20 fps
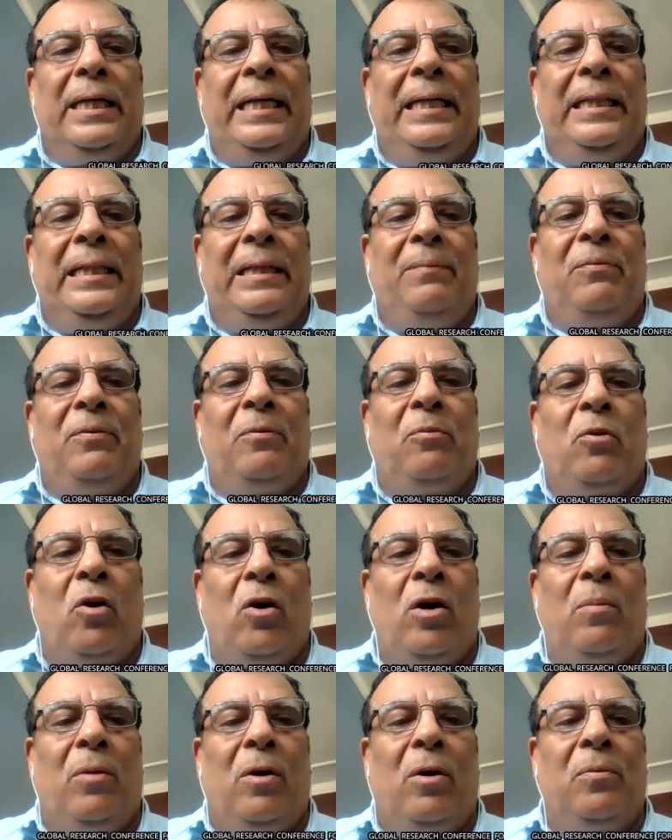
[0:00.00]
in the
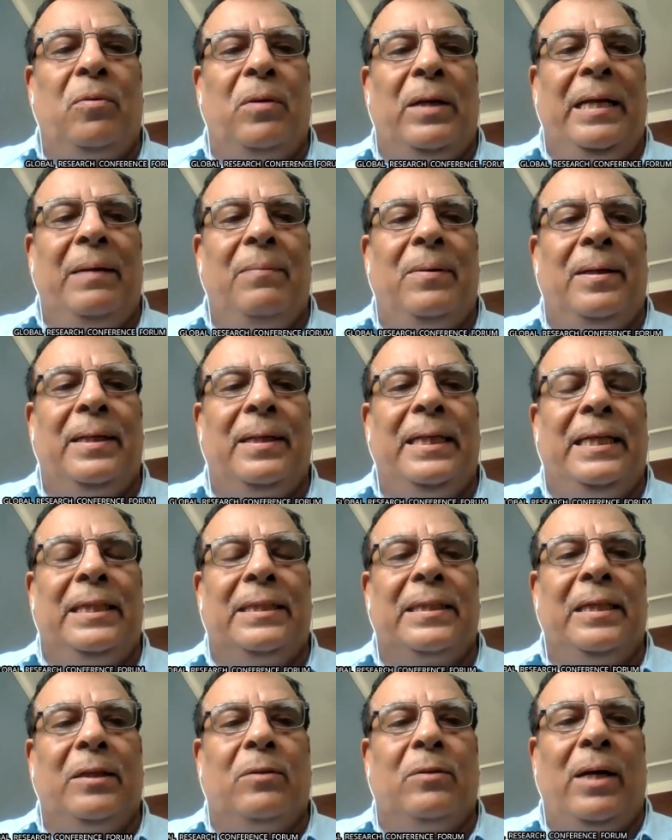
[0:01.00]
form of labor
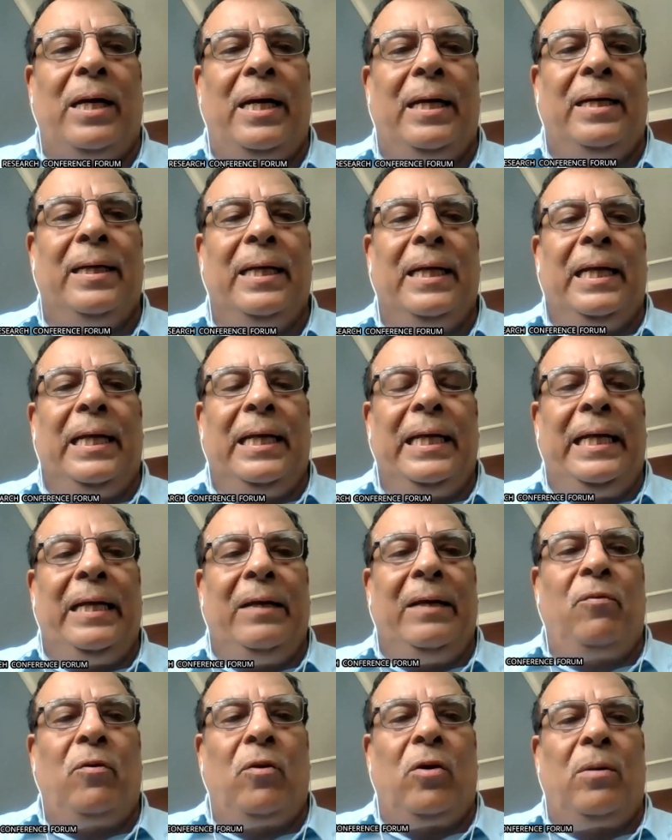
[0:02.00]
is required,
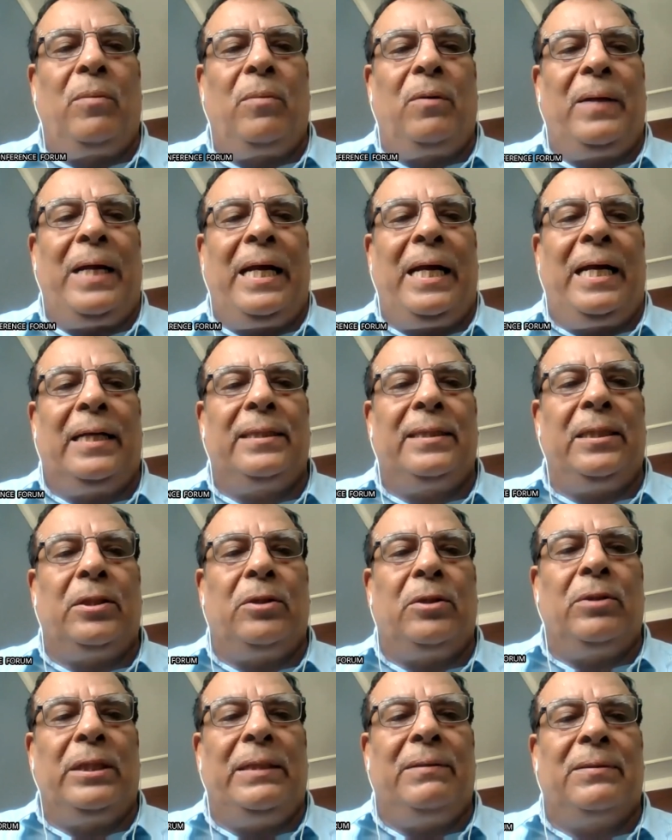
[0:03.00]
in form of
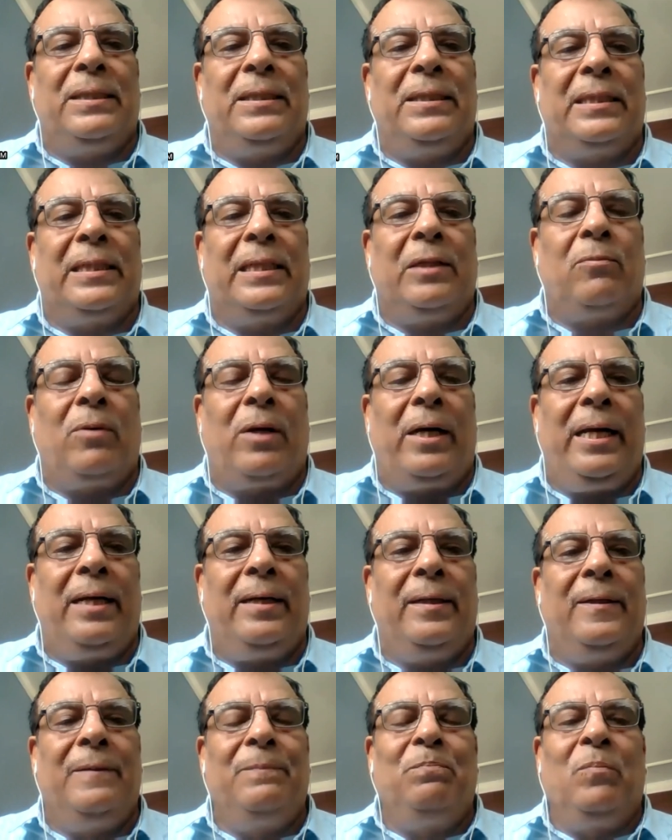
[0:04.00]
executives is
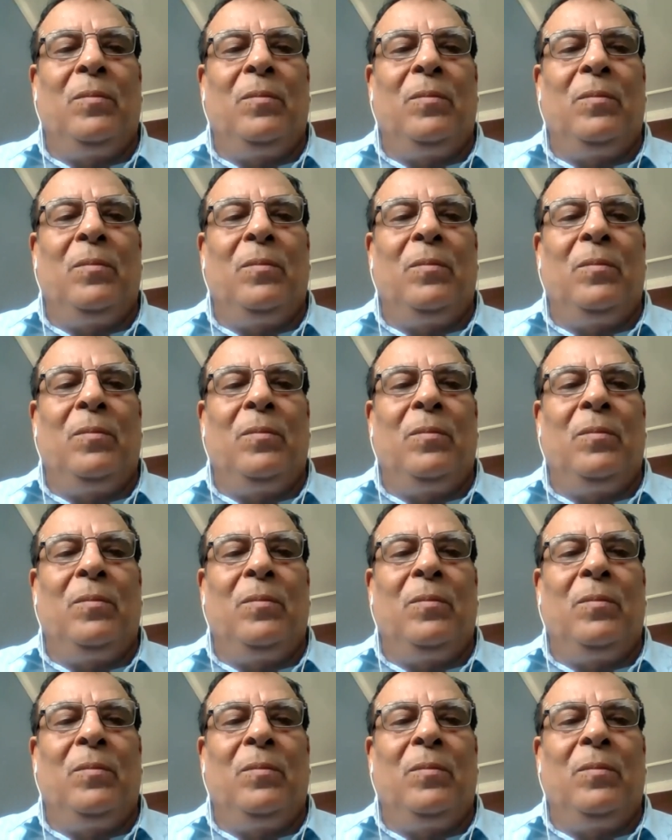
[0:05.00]
required.